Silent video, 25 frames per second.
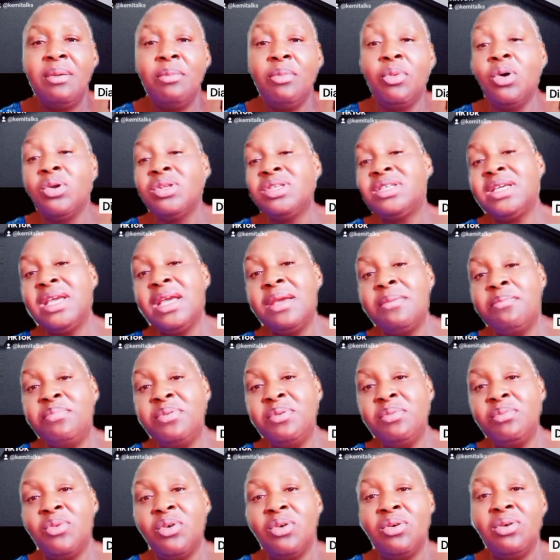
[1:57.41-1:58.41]
bo ti e
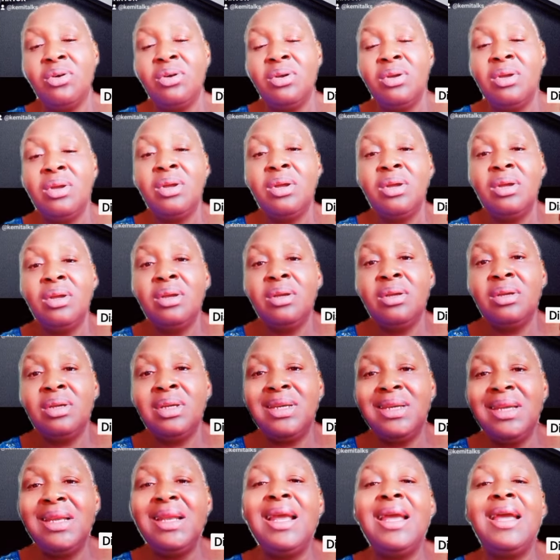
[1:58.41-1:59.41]
bi mo
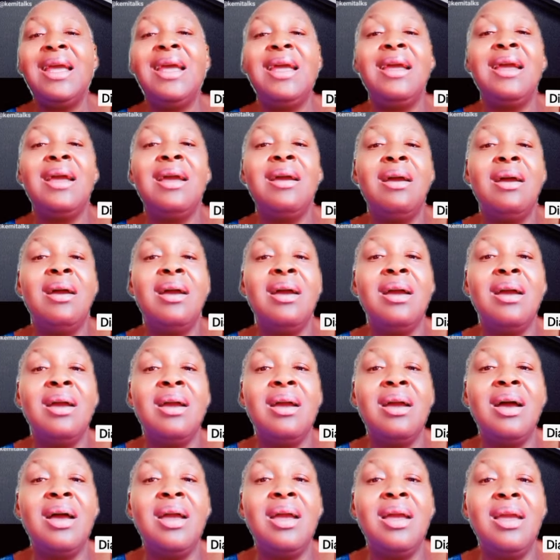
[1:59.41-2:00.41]
kile
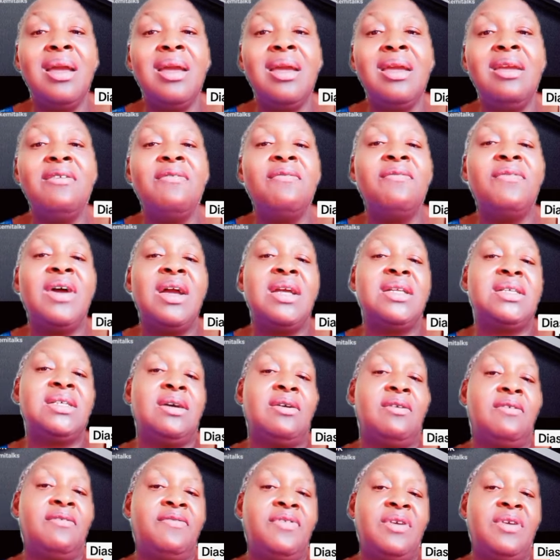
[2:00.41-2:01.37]
invite awon